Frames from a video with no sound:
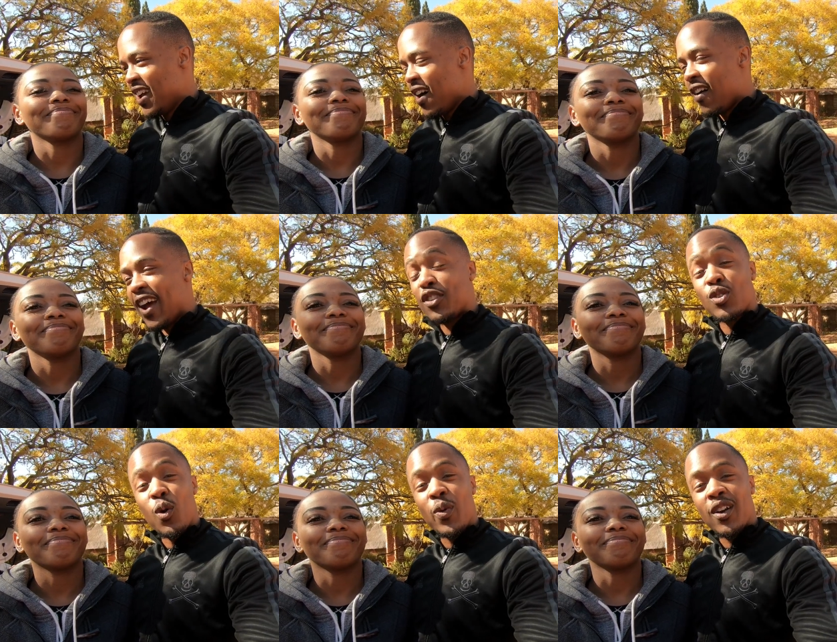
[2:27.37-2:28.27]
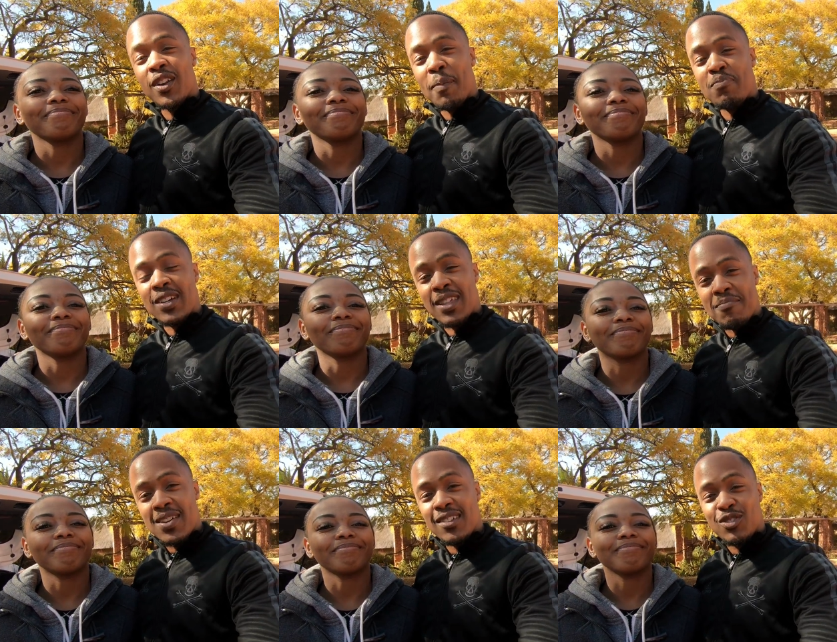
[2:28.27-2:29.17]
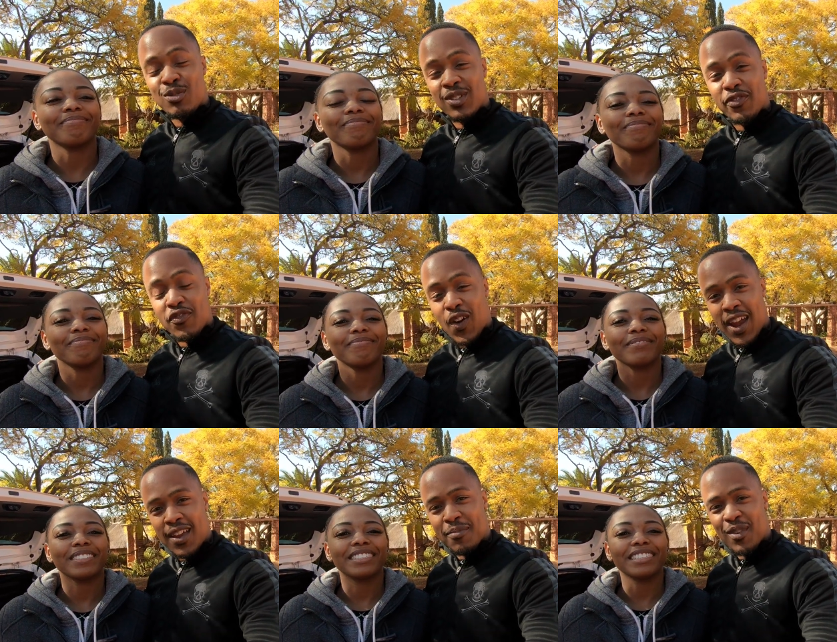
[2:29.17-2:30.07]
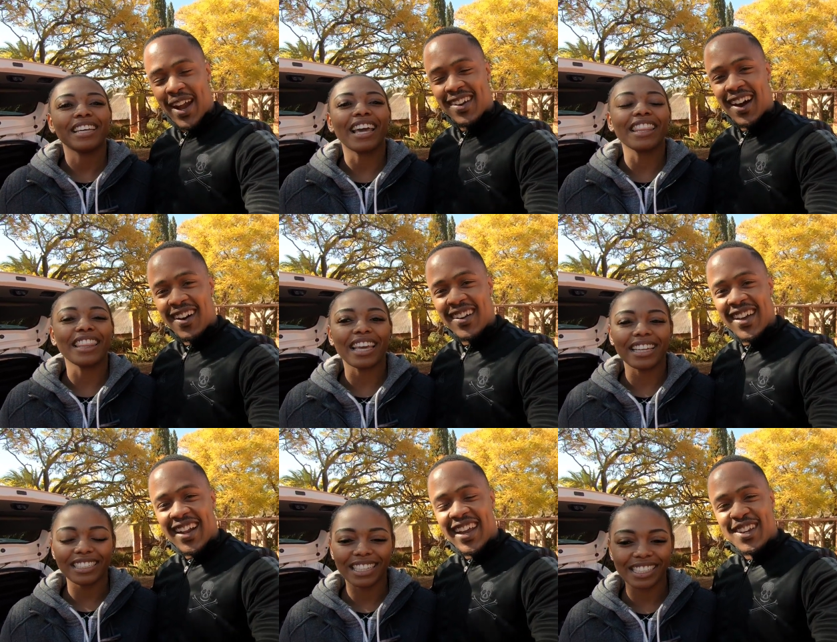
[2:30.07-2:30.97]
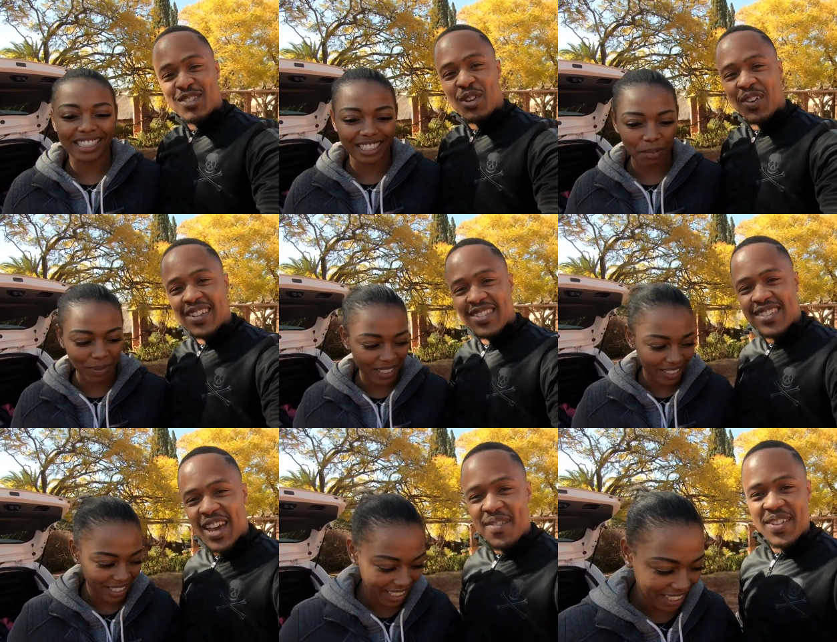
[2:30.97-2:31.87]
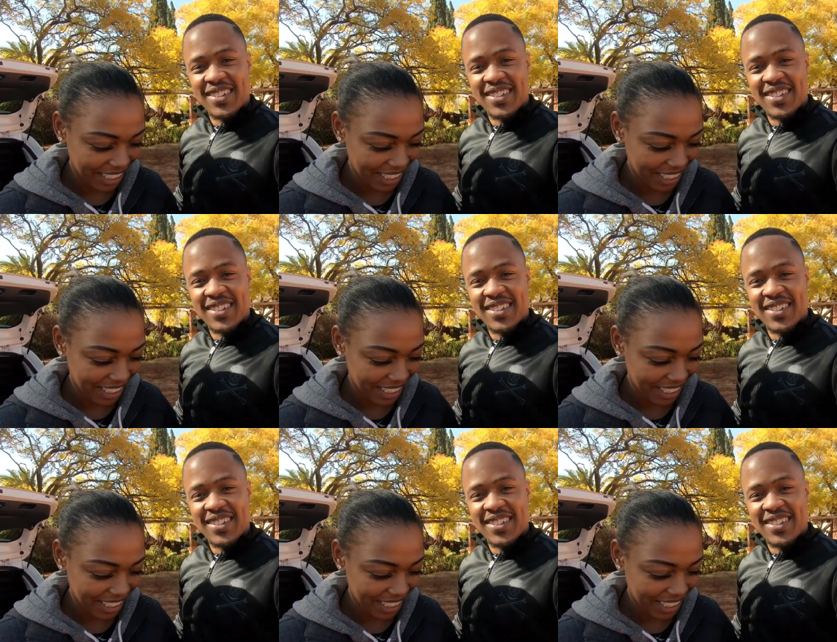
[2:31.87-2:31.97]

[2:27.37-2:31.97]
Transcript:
Speaker 1: All right, so we're gonna bring them into the frame right now. Ladies, you wanna just come in?